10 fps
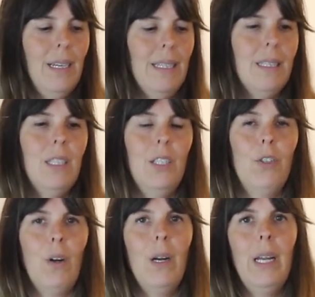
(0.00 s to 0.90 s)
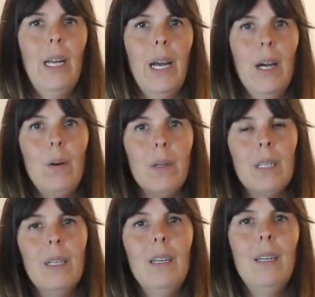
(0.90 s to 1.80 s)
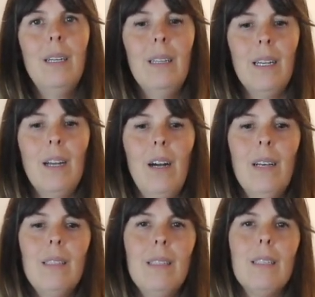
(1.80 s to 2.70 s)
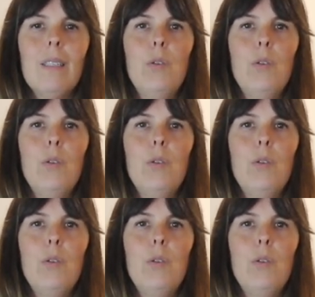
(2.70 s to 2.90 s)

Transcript: It's the drying out that causes it